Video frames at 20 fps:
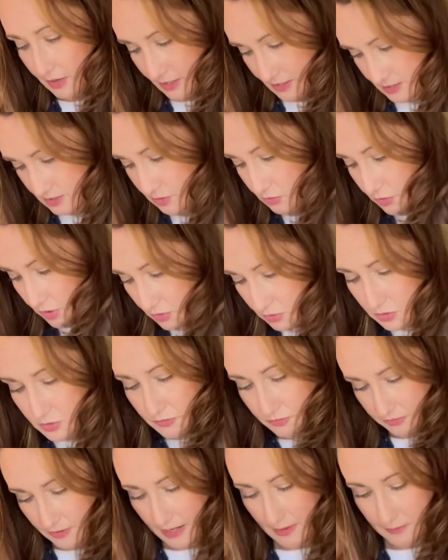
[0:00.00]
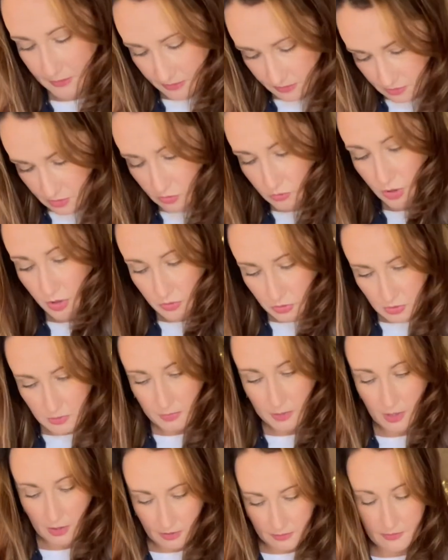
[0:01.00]
And to grow good flowers and to grow good
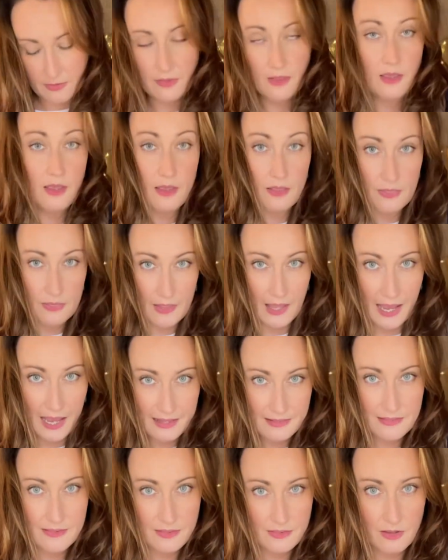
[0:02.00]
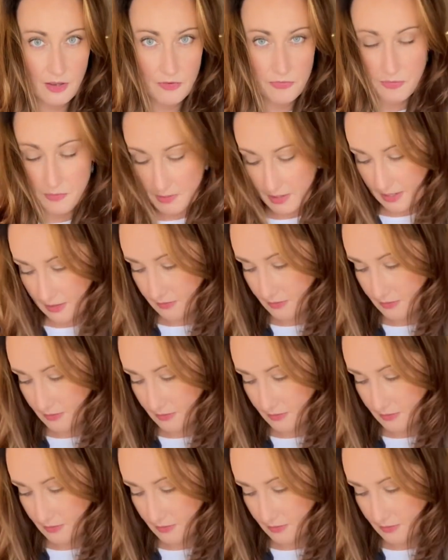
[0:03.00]
plants, it has to start from now.